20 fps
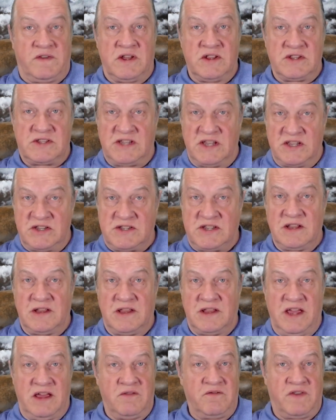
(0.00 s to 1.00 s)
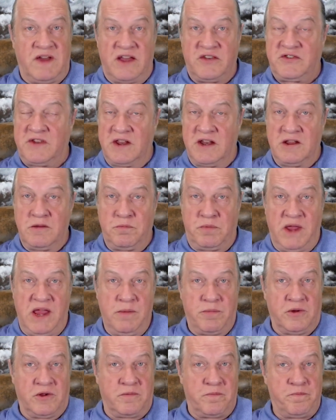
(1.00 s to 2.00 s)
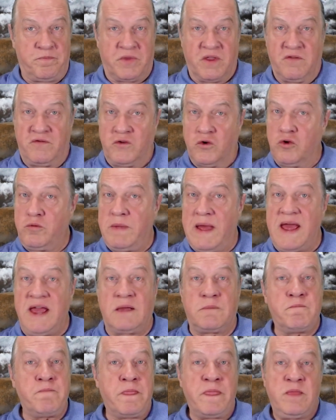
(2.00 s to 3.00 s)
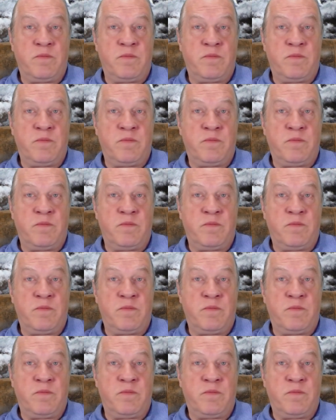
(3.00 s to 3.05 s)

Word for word: consistently invested in people, food bank,